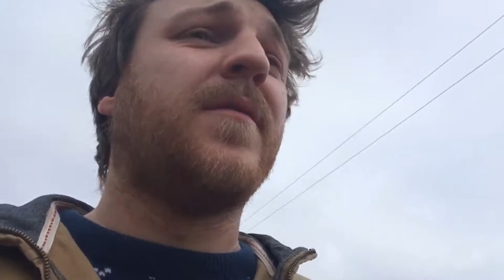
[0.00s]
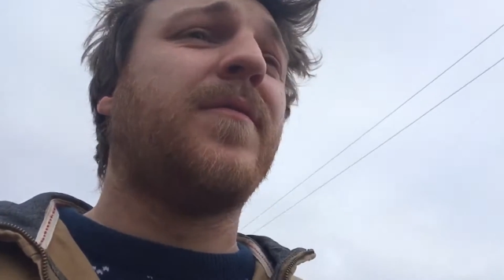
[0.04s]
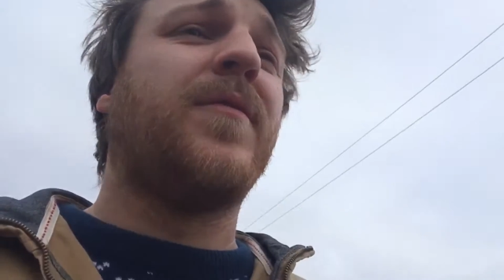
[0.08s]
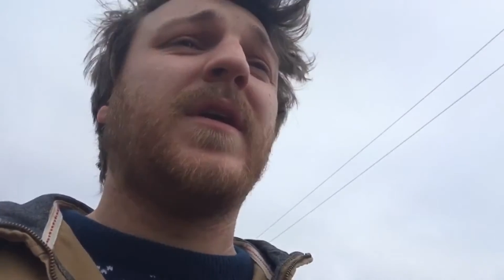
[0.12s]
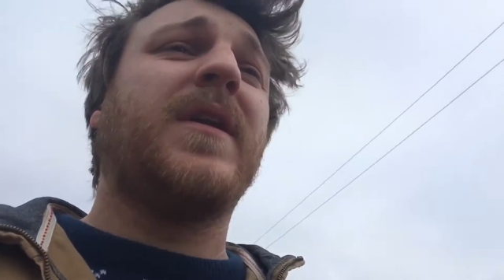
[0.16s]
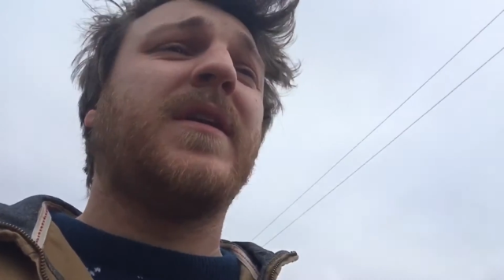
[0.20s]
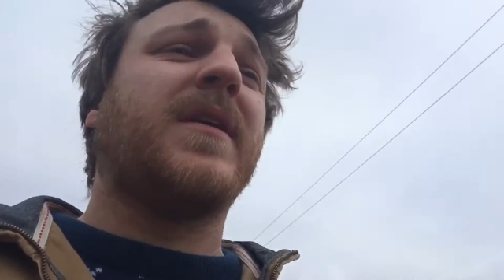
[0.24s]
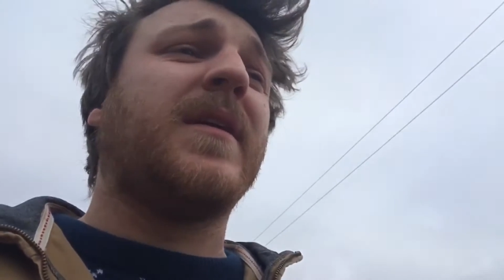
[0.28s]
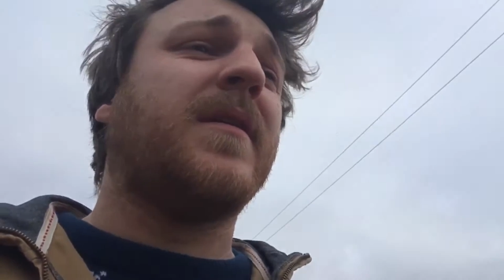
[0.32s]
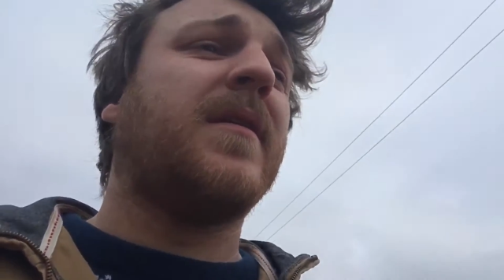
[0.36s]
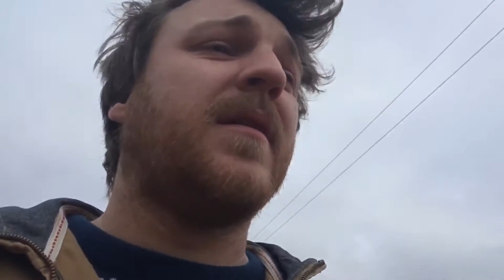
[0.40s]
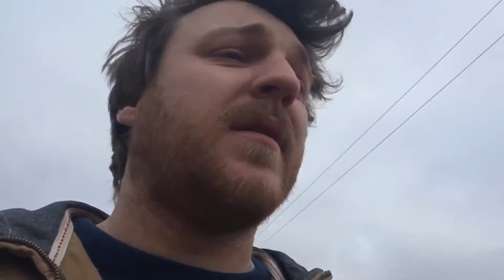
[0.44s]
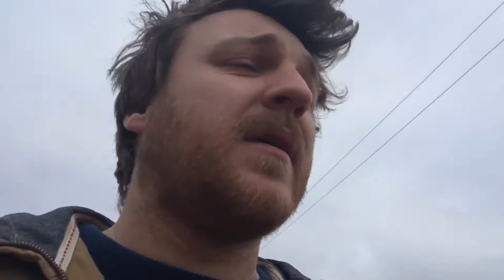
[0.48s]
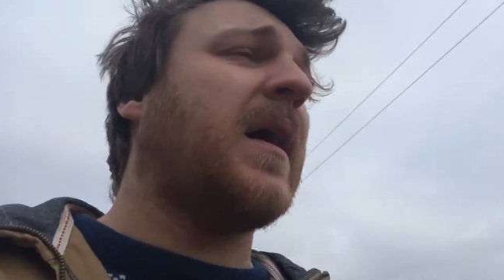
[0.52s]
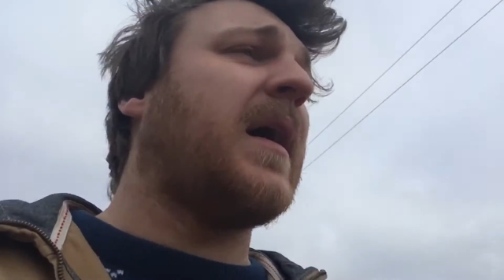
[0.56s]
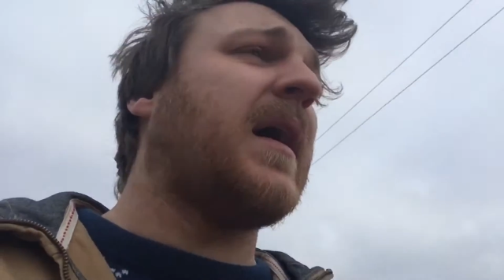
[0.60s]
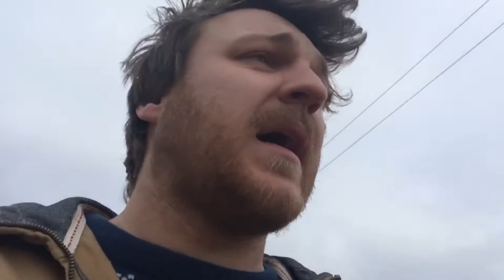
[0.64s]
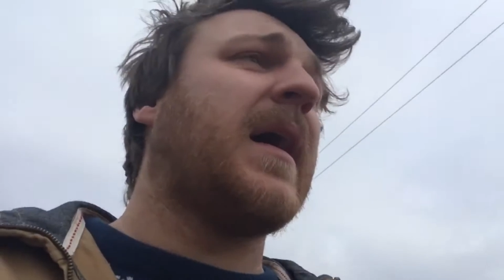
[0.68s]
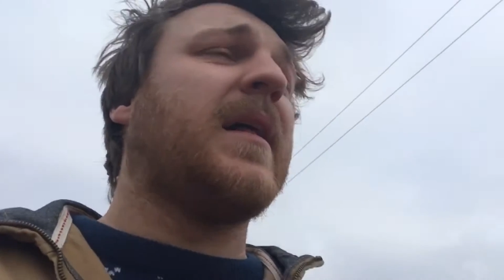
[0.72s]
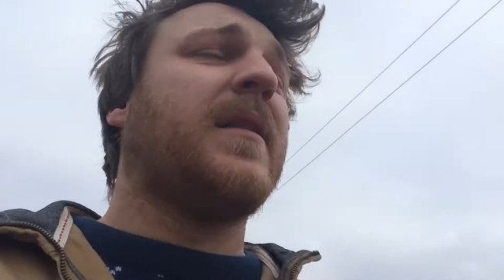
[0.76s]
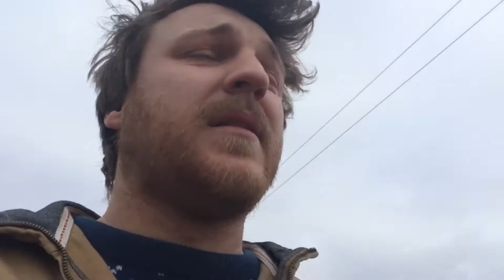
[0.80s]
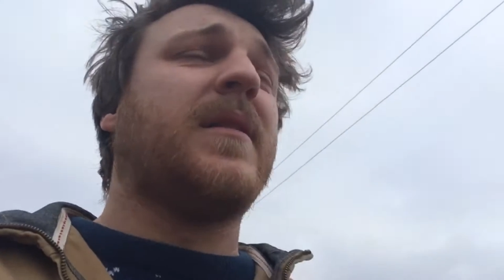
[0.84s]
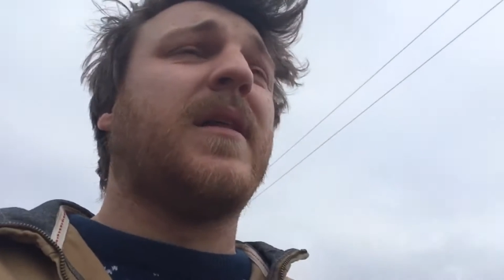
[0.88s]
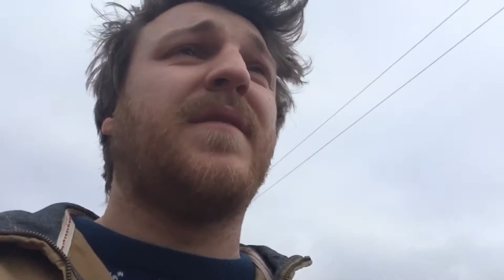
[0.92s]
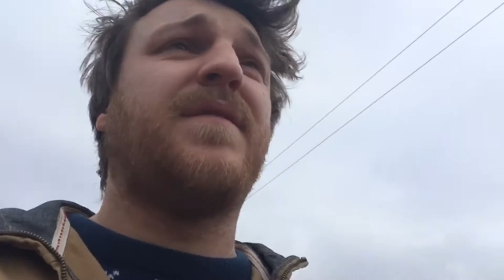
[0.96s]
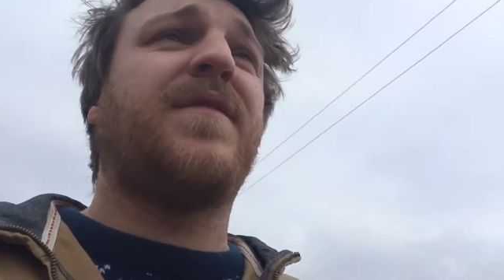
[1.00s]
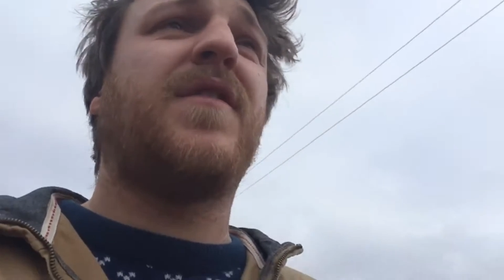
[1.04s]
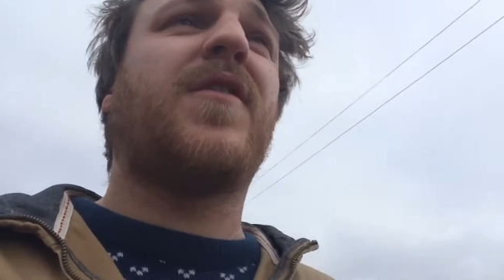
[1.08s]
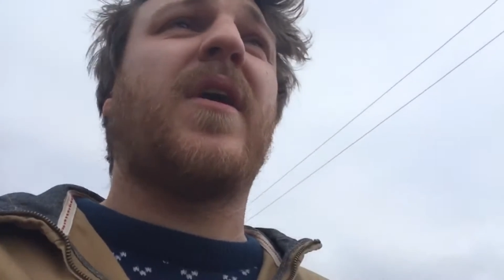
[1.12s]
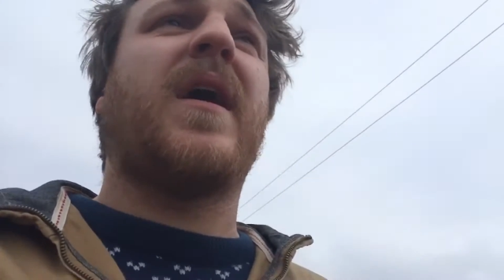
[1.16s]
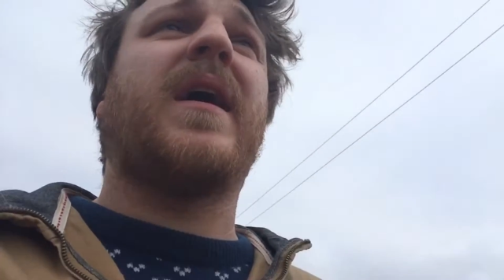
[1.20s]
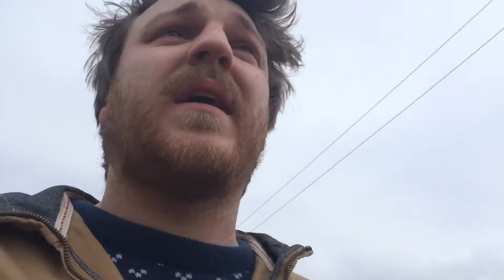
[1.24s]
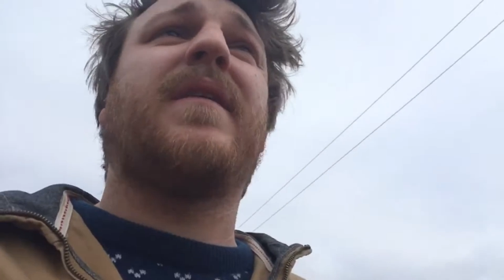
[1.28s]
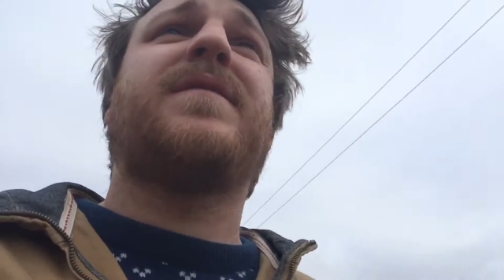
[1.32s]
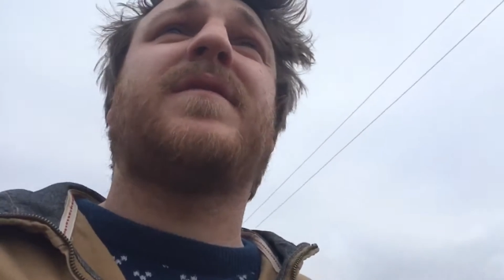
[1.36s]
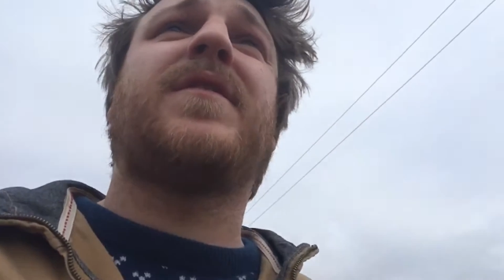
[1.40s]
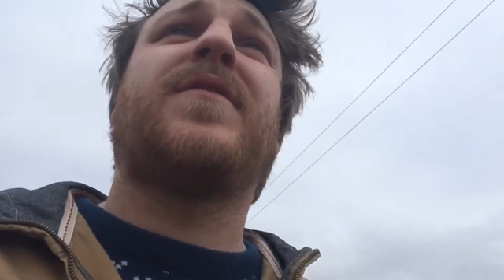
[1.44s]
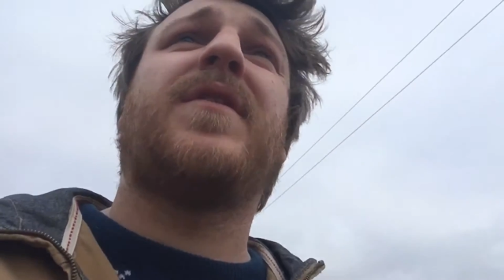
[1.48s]
reading
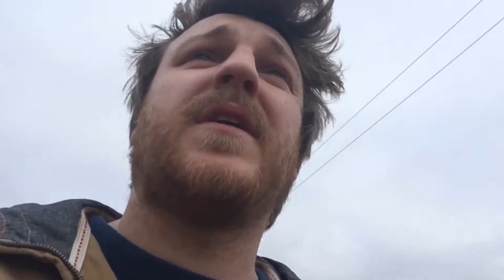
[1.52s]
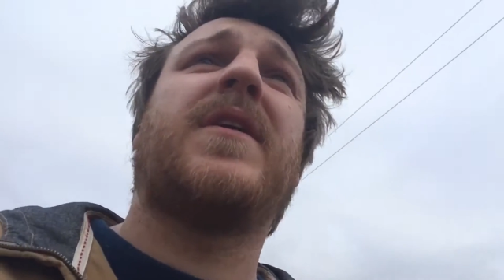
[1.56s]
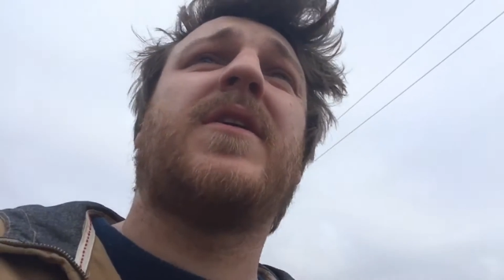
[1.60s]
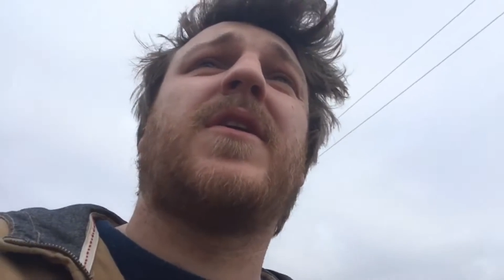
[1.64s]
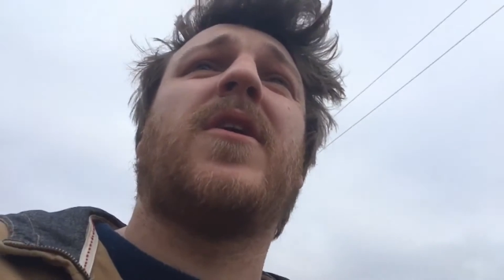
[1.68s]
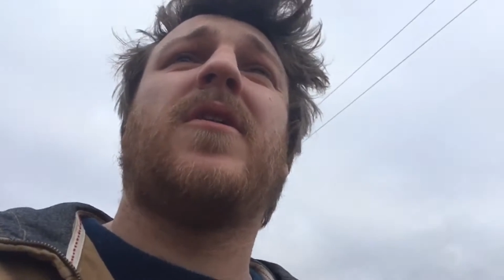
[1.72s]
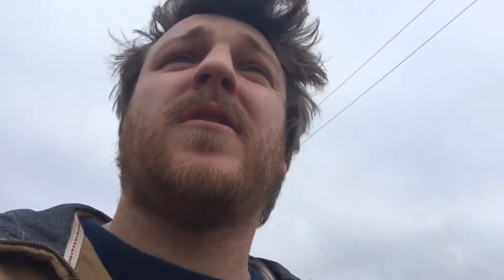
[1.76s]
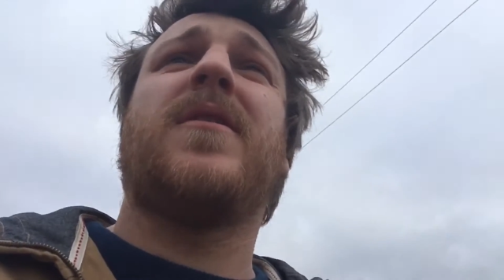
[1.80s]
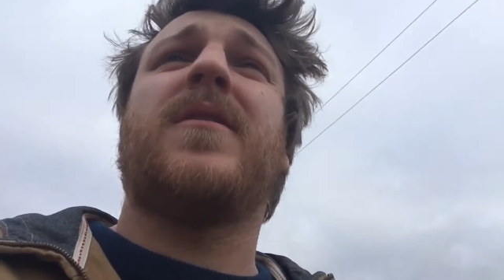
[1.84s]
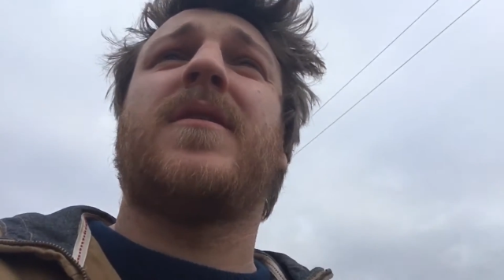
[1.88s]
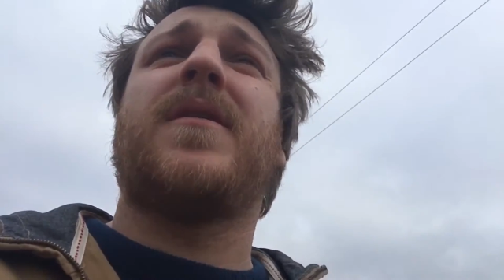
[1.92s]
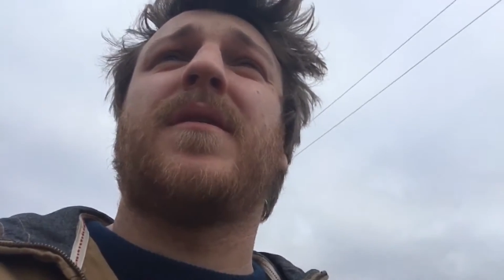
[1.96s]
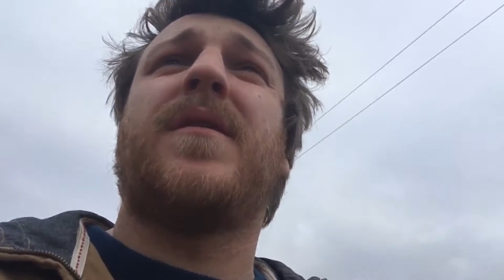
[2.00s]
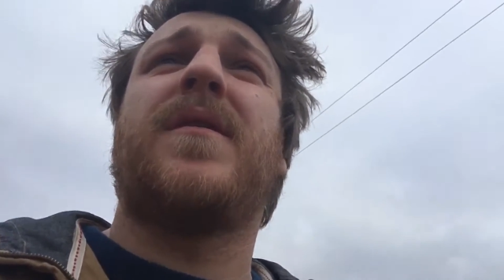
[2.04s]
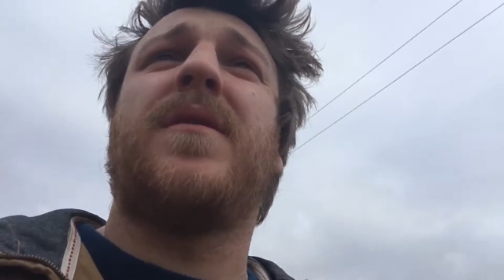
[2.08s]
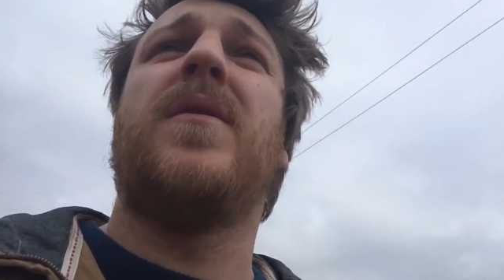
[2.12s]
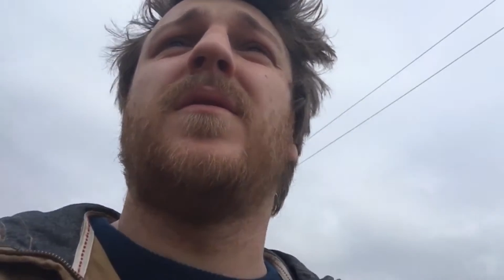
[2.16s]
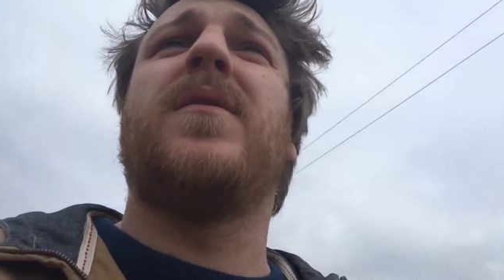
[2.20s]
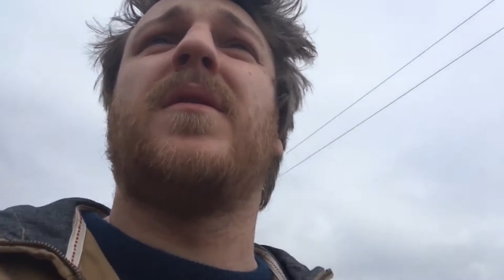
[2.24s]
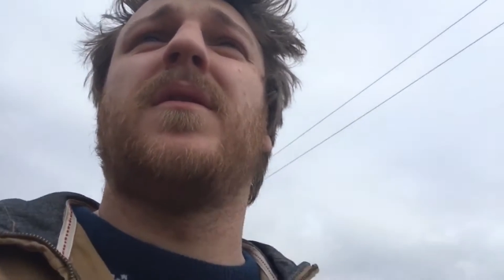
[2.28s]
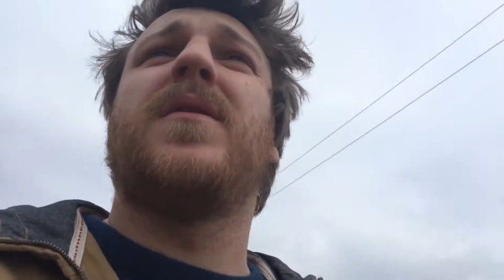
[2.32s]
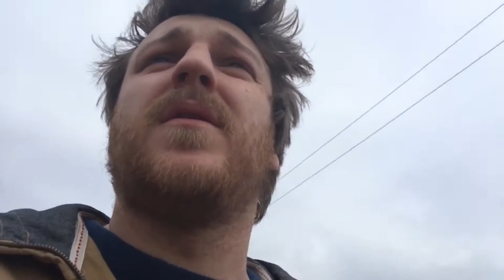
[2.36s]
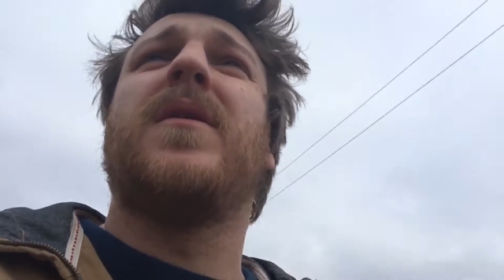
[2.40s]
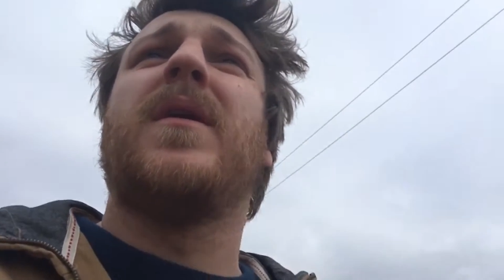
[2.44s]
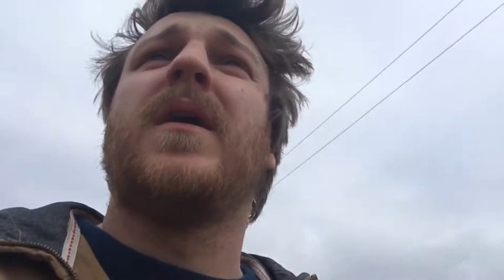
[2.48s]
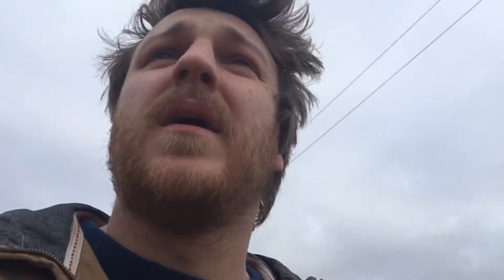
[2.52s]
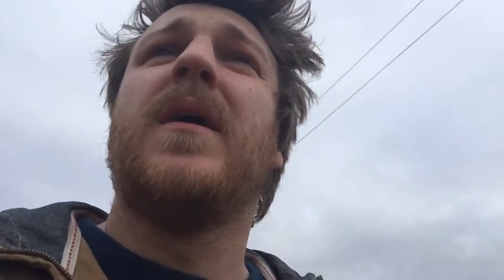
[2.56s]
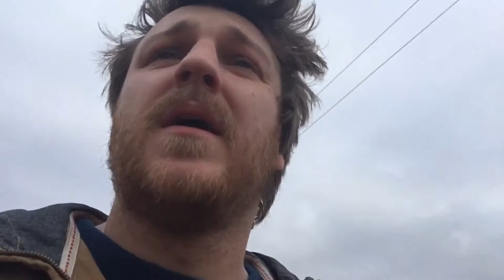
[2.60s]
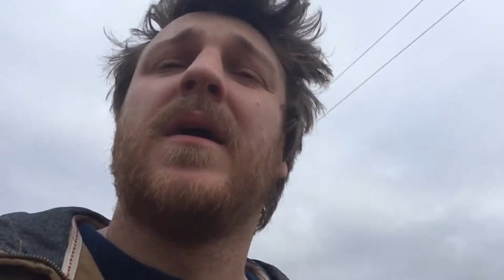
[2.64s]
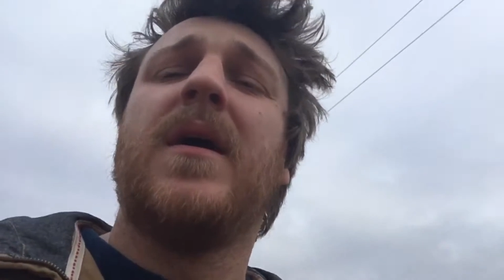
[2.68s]
Lovecraft. I read Call of Cthulhu.